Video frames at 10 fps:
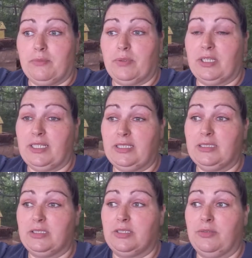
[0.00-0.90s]

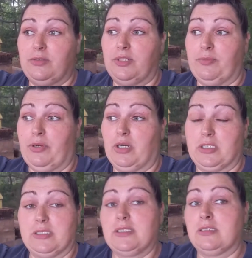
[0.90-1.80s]
Please do your
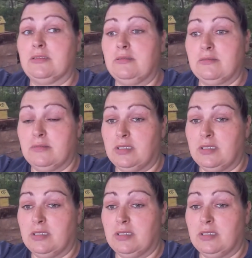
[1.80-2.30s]
parts in